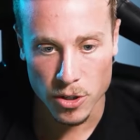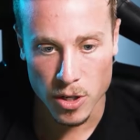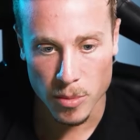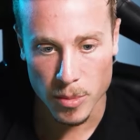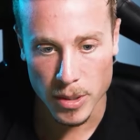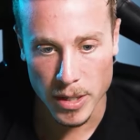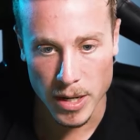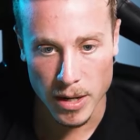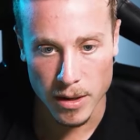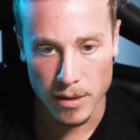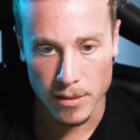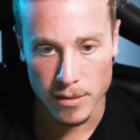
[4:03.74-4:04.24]
that are
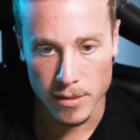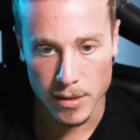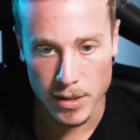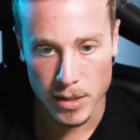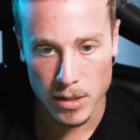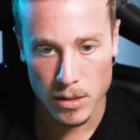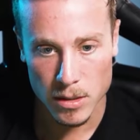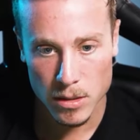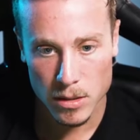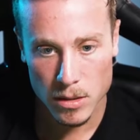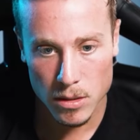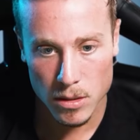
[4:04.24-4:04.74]
coming out of
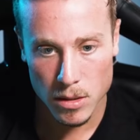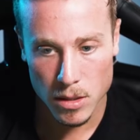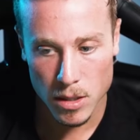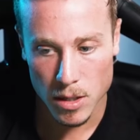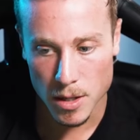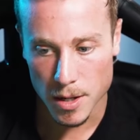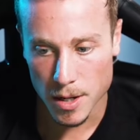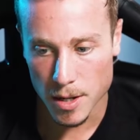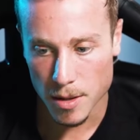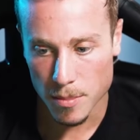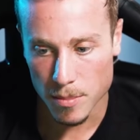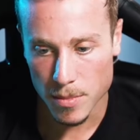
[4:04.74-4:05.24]
Z.
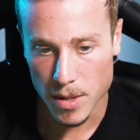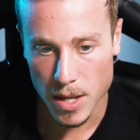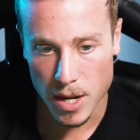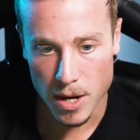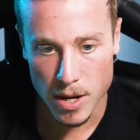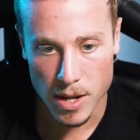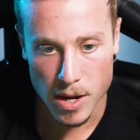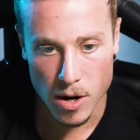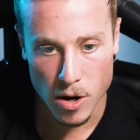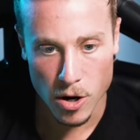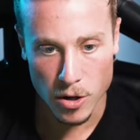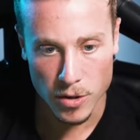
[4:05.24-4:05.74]

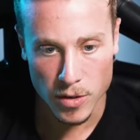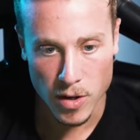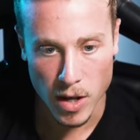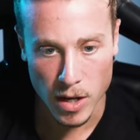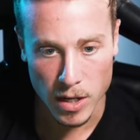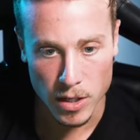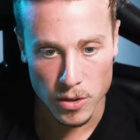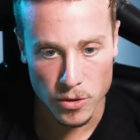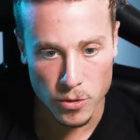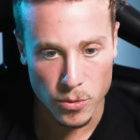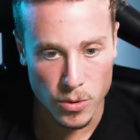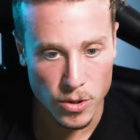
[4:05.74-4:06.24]
They are
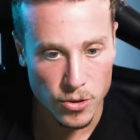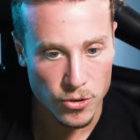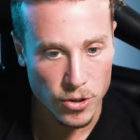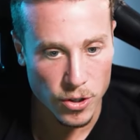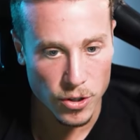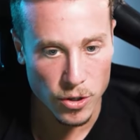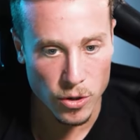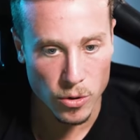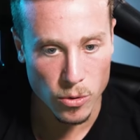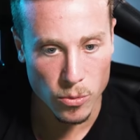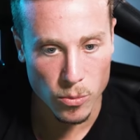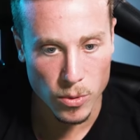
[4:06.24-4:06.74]
talking to each
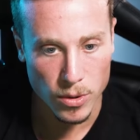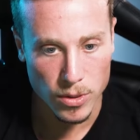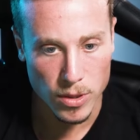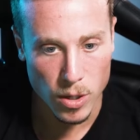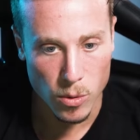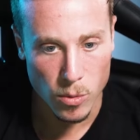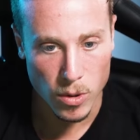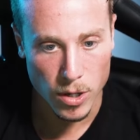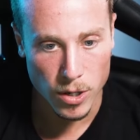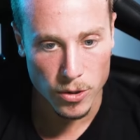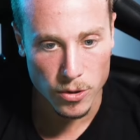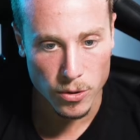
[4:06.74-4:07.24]
other what they
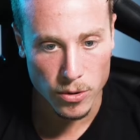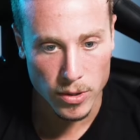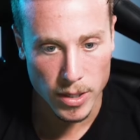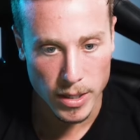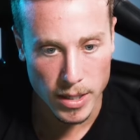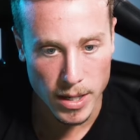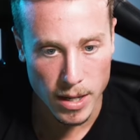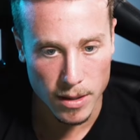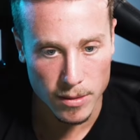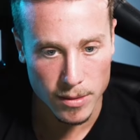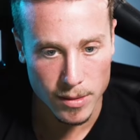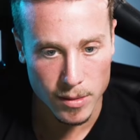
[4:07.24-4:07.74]
want to do,
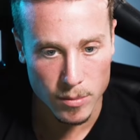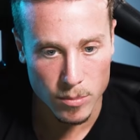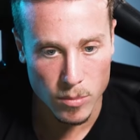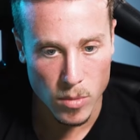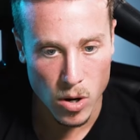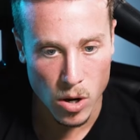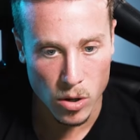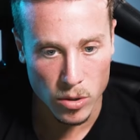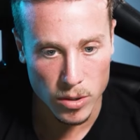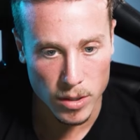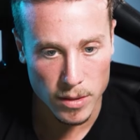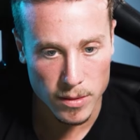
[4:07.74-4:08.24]
as in
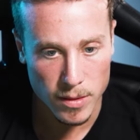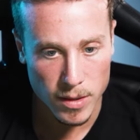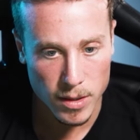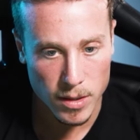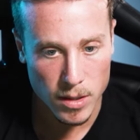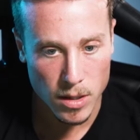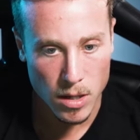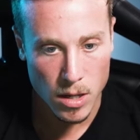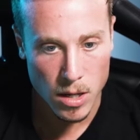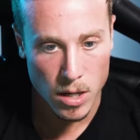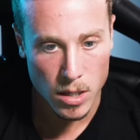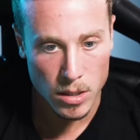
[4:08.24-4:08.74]
molly
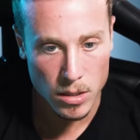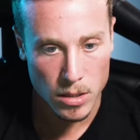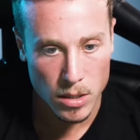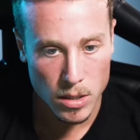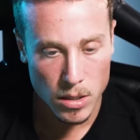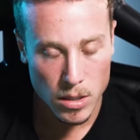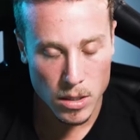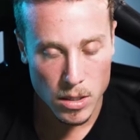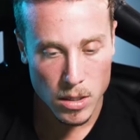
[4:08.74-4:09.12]
T-con,